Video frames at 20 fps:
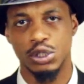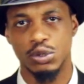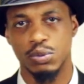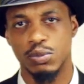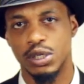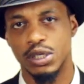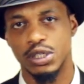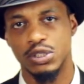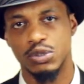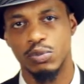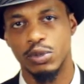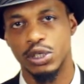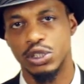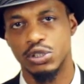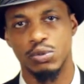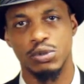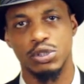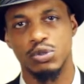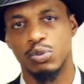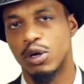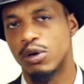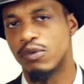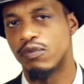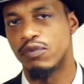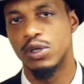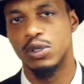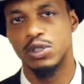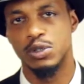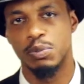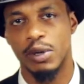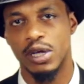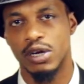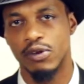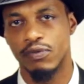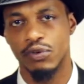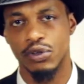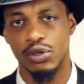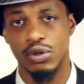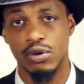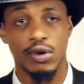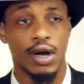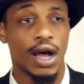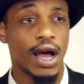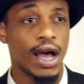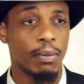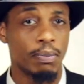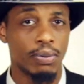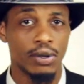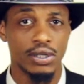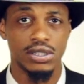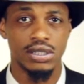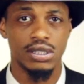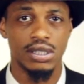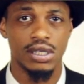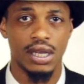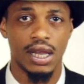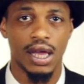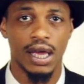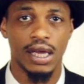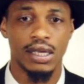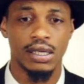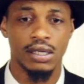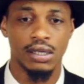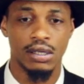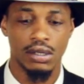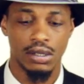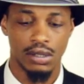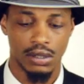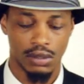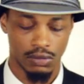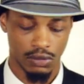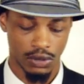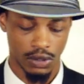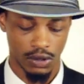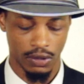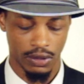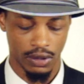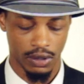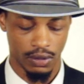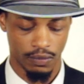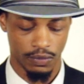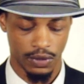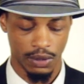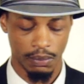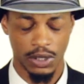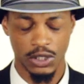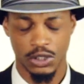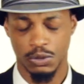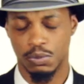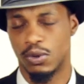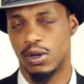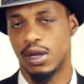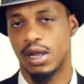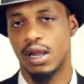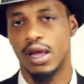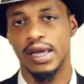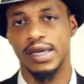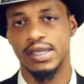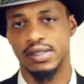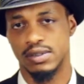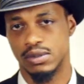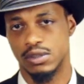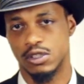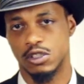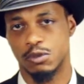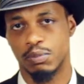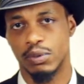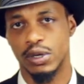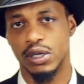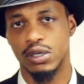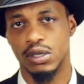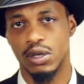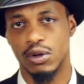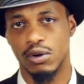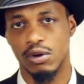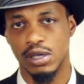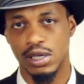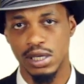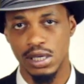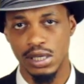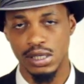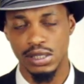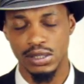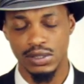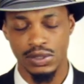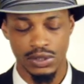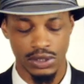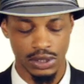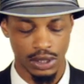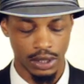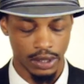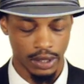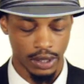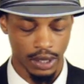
one is which one feels better for you? I personally like the much more light spring-loaded keys,